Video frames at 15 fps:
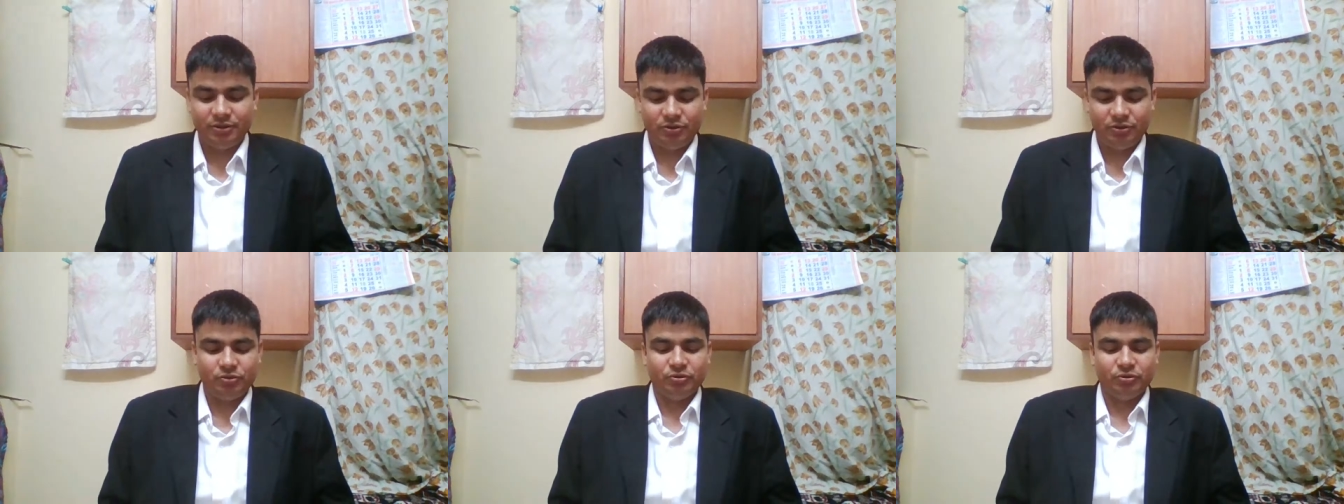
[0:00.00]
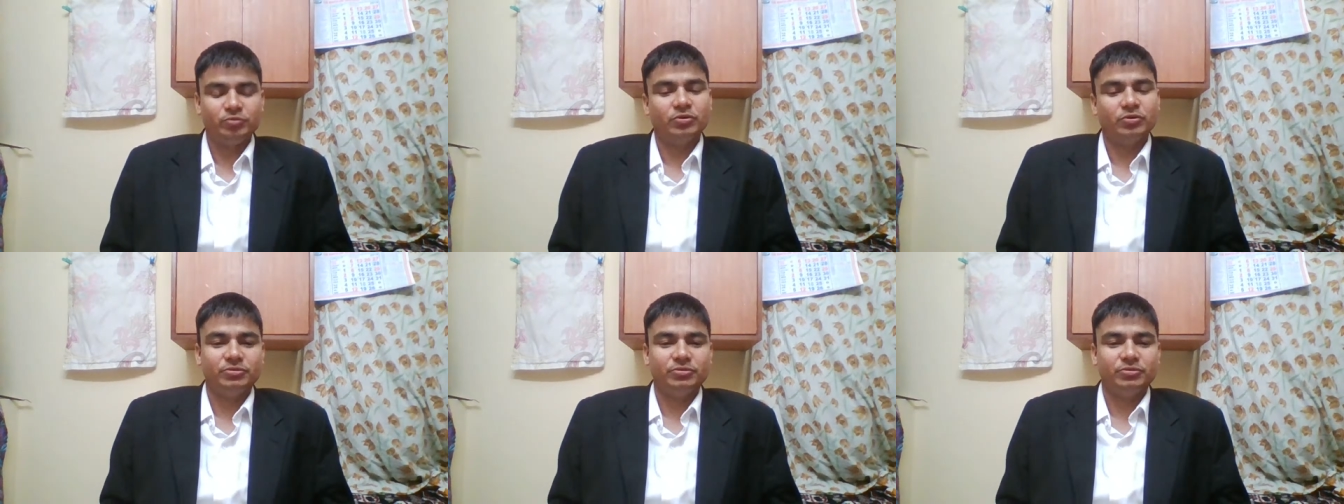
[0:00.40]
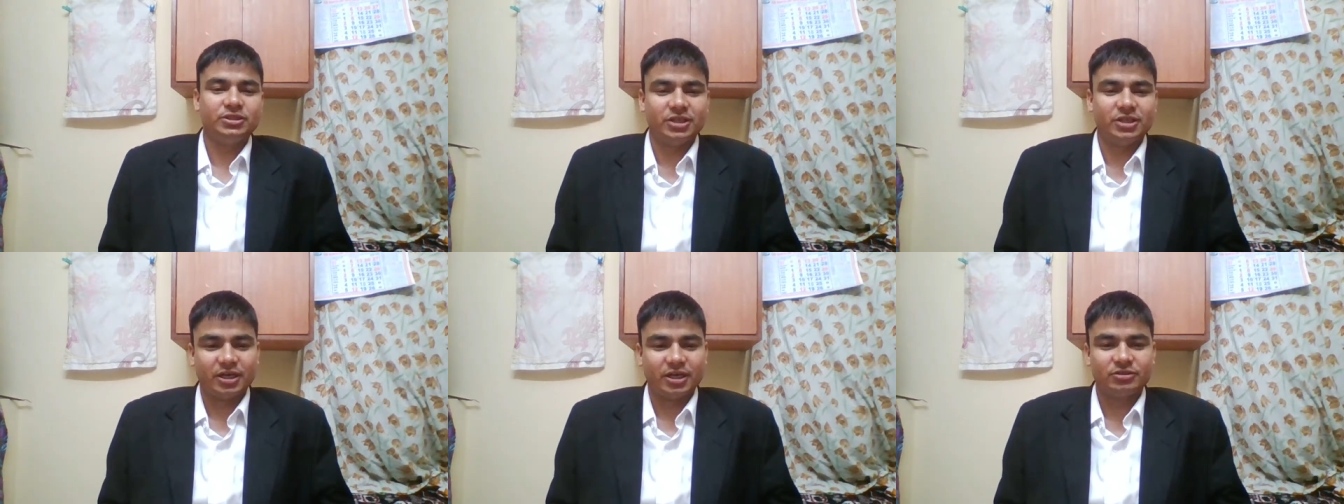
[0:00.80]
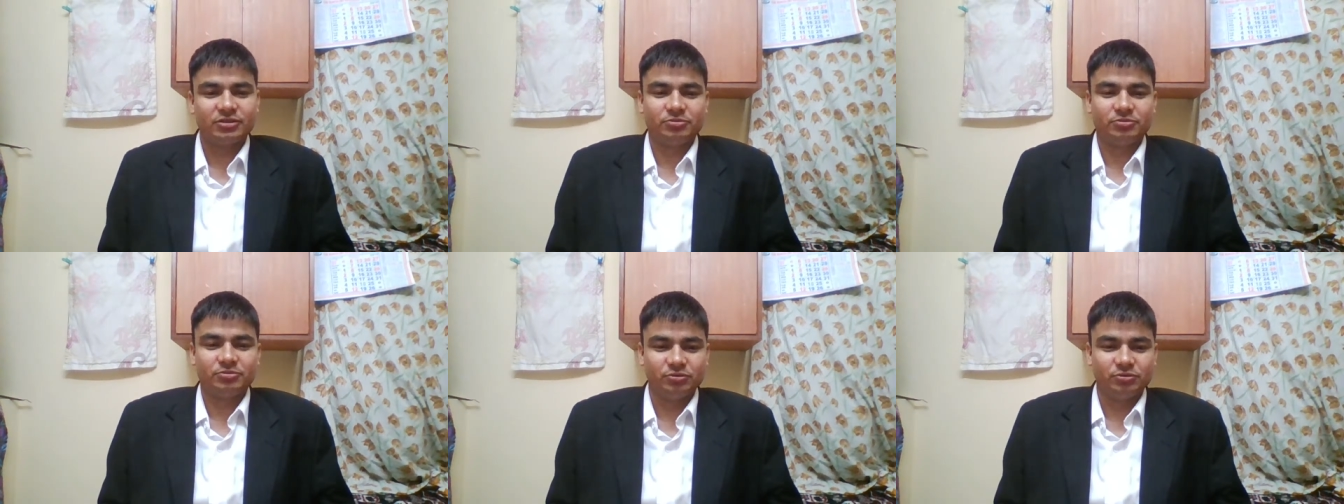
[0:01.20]
to Information Act of
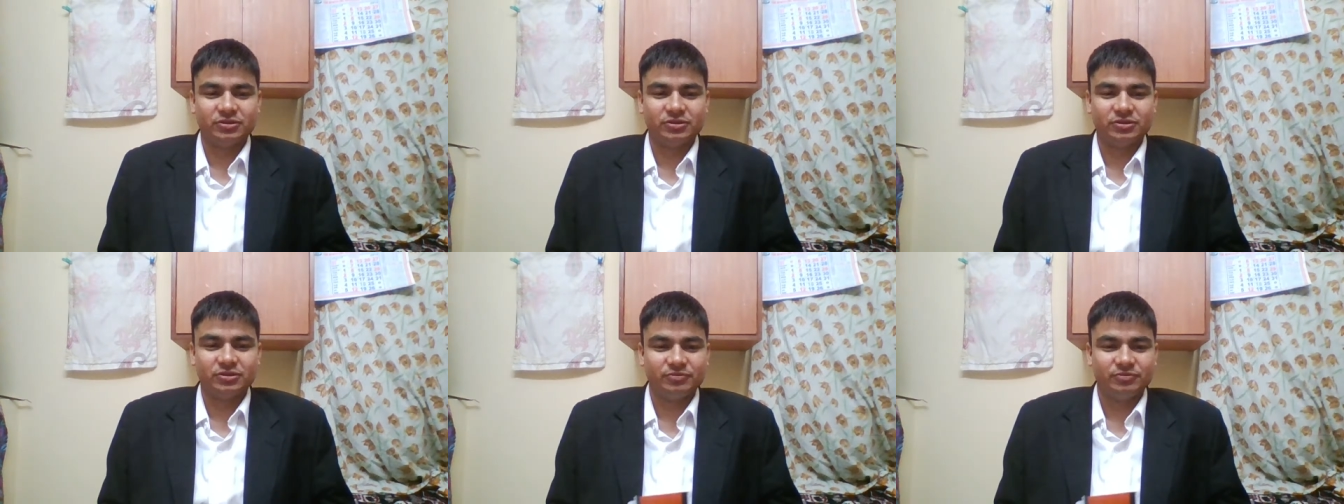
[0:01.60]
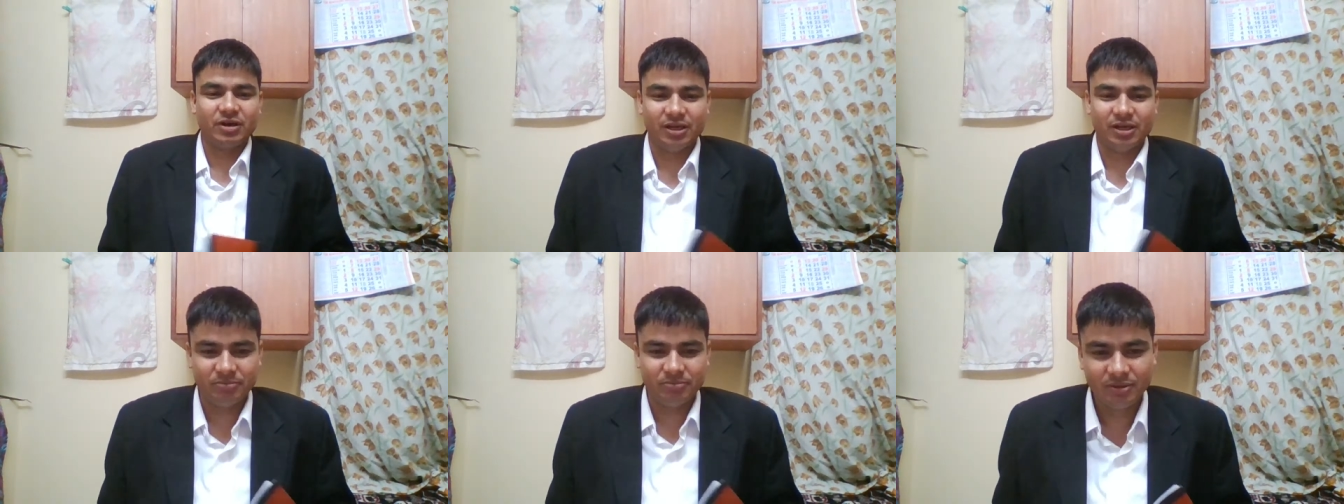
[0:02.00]
2005